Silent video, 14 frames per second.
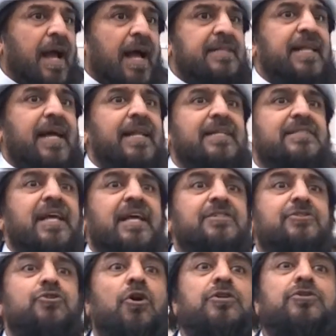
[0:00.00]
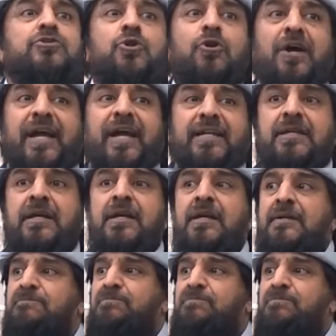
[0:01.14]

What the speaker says: And then he says, don't do it.